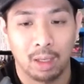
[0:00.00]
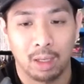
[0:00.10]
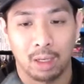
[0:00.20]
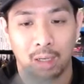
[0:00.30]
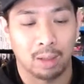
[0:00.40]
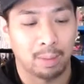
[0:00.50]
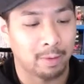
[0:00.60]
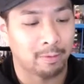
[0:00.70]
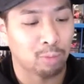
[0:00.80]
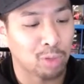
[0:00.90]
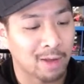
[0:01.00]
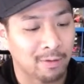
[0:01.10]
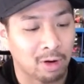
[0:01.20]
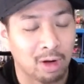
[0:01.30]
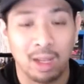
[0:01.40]
But from what I've
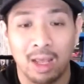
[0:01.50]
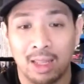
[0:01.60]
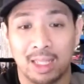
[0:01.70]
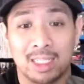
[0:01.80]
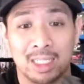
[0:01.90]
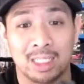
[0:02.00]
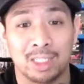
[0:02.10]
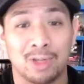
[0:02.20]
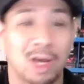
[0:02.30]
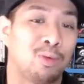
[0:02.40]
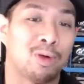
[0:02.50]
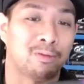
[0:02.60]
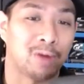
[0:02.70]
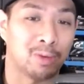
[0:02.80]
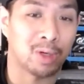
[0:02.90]
heard, these things do not work
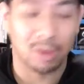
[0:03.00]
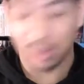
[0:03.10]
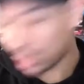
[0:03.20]
very well.